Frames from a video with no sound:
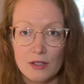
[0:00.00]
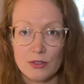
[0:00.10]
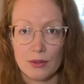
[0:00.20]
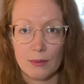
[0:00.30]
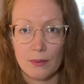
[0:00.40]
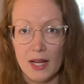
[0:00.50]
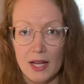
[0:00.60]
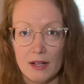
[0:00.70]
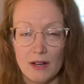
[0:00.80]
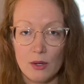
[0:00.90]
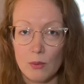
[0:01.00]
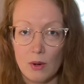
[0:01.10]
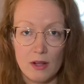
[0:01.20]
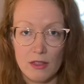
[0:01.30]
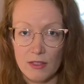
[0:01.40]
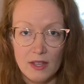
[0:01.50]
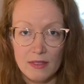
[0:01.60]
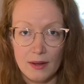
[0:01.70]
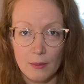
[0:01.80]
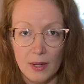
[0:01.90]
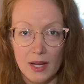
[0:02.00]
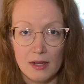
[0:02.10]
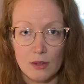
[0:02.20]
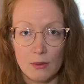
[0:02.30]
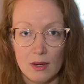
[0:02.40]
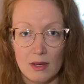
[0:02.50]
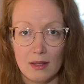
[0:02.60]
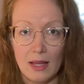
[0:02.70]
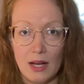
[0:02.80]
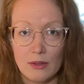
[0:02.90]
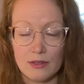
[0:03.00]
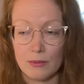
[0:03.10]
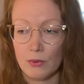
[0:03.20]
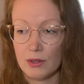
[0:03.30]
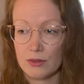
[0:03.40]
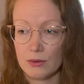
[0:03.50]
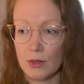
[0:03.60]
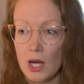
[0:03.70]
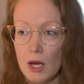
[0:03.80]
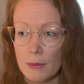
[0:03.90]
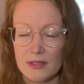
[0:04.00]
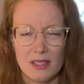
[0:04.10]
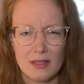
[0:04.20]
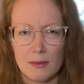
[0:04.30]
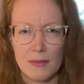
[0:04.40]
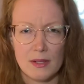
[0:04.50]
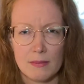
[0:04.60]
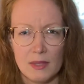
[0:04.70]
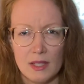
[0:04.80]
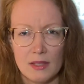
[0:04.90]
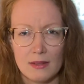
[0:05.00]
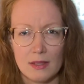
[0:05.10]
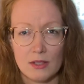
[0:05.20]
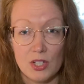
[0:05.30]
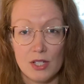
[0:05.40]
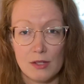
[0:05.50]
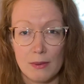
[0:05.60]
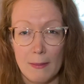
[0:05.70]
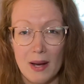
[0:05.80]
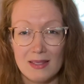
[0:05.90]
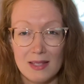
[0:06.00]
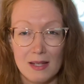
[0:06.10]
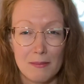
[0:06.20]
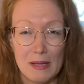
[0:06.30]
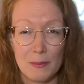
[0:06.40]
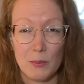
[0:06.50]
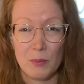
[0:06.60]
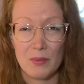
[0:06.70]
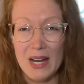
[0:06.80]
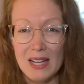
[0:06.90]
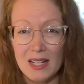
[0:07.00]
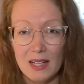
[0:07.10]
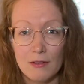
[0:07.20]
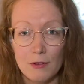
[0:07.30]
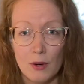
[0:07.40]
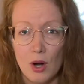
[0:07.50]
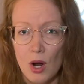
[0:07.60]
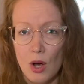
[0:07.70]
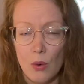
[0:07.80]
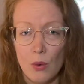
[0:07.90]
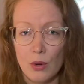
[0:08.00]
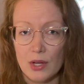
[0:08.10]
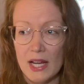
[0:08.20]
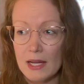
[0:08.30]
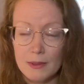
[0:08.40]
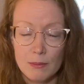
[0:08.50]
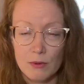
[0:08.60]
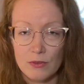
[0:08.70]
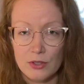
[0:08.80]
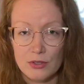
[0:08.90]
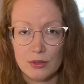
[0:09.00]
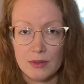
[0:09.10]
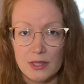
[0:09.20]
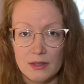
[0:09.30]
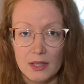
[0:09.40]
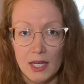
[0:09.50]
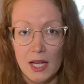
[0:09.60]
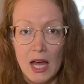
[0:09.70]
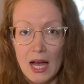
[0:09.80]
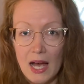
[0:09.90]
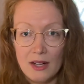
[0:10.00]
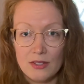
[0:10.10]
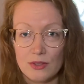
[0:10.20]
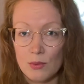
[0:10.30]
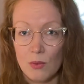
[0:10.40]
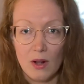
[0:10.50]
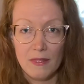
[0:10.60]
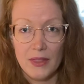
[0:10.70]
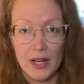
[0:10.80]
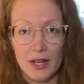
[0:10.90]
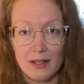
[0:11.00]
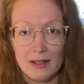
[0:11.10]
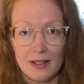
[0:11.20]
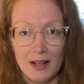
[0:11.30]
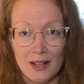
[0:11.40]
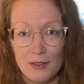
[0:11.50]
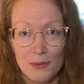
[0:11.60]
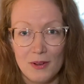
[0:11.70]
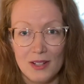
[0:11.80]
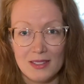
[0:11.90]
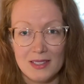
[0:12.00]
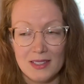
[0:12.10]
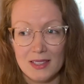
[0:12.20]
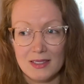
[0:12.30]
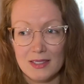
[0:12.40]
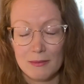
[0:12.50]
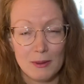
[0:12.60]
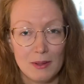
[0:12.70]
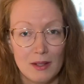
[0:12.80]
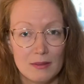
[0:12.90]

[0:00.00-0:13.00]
certain way. And if I don't want to think that way, and I don't want to allow someone to present something to me that's going to change my mindset and make me negative or hate people for a certain reason, like, I just don't want that. I don't want to be